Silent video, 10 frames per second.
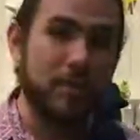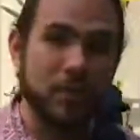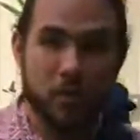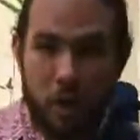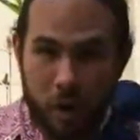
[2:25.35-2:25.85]
it
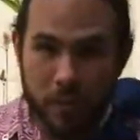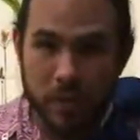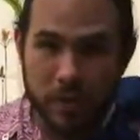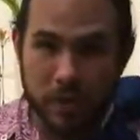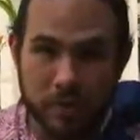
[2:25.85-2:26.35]
to our
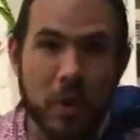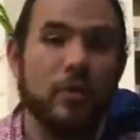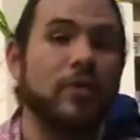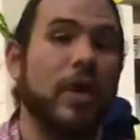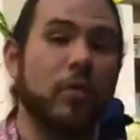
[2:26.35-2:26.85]
museum
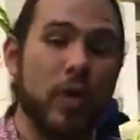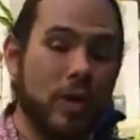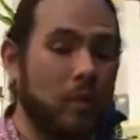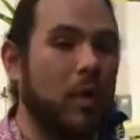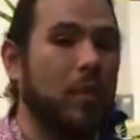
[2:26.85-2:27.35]
so that we
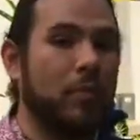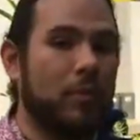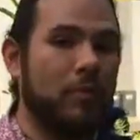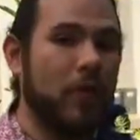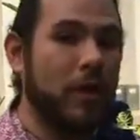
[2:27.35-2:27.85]
could come up with a
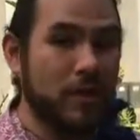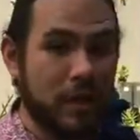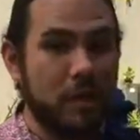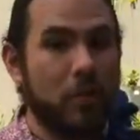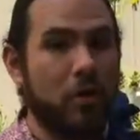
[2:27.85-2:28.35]
very
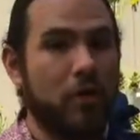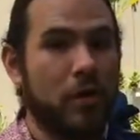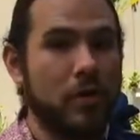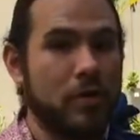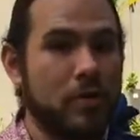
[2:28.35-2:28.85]
exciting part of our
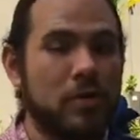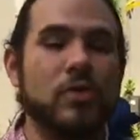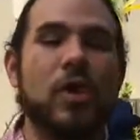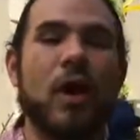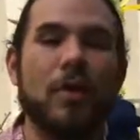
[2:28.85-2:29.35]
exhibit to
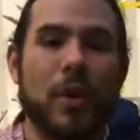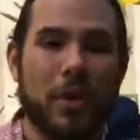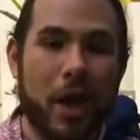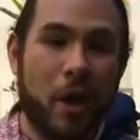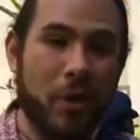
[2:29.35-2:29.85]
talk about
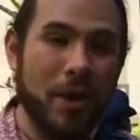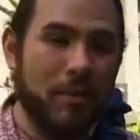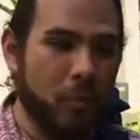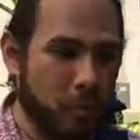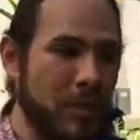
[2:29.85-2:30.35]
how
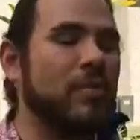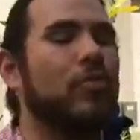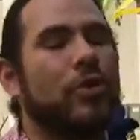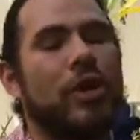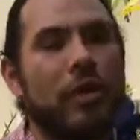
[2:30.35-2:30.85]
marine
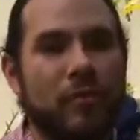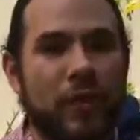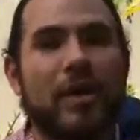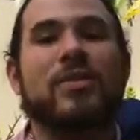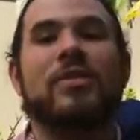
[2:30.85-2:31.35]
debris
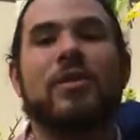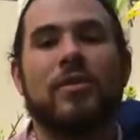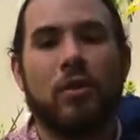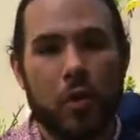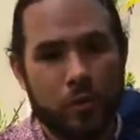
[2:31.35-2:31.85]
affects
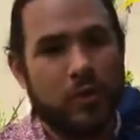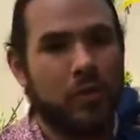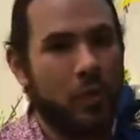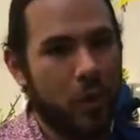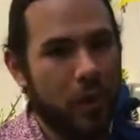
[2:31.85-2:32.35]
the
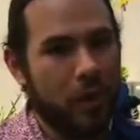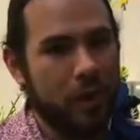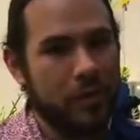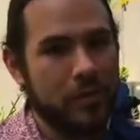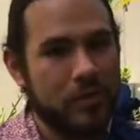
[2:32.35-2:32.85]
Northwestern Hawaiian
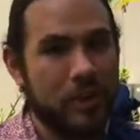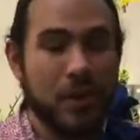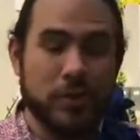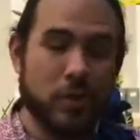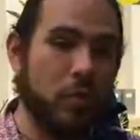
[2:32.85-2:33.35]
Islands.
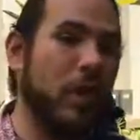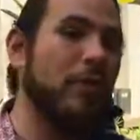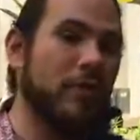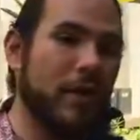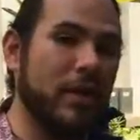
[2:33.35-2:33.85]
So the way
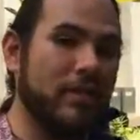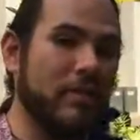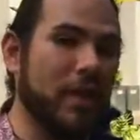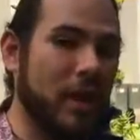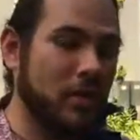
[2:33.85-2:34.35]
we've done it
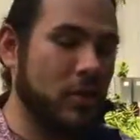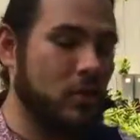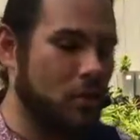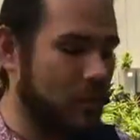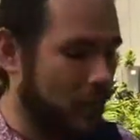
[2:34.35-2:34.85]
in
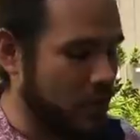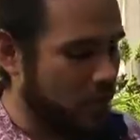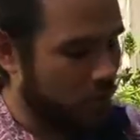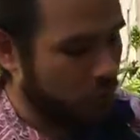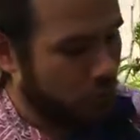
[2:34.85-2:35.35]
execution is
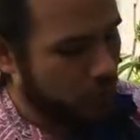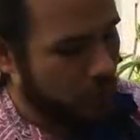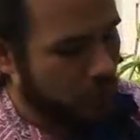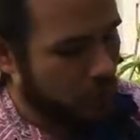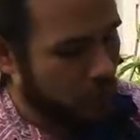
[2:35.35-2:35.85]
we've created
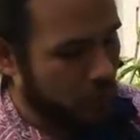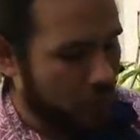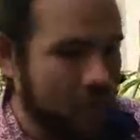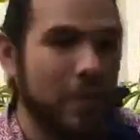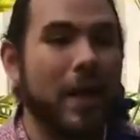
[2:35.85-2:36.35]
the form
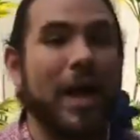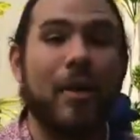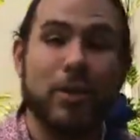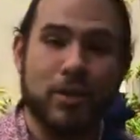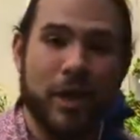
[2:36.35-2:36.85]
of an
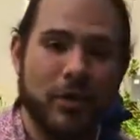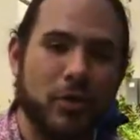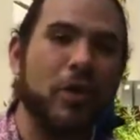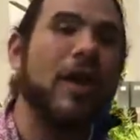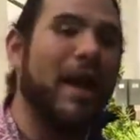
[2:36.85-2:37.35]
Alba Trash
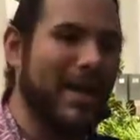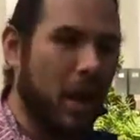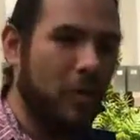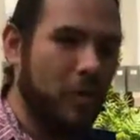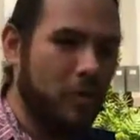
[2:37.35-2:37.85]
or an
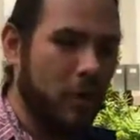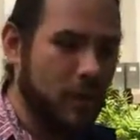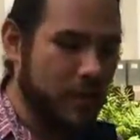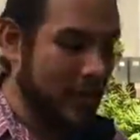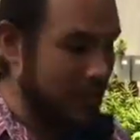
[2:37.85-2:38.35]

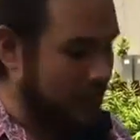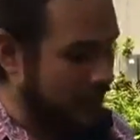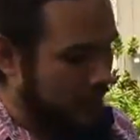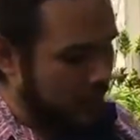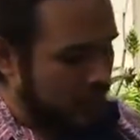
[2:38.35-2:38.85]
albatross, and it's
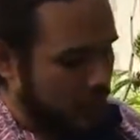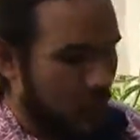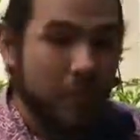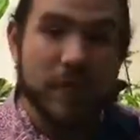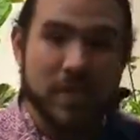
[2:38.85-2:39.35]
sitting on
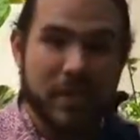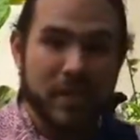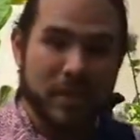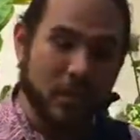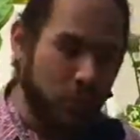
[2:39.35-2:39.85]
top of its
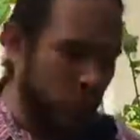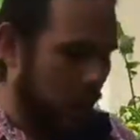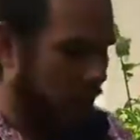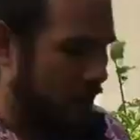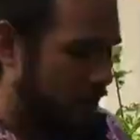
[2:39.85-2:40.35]
nest. It's
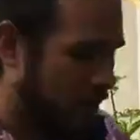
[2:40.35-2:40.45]
punana.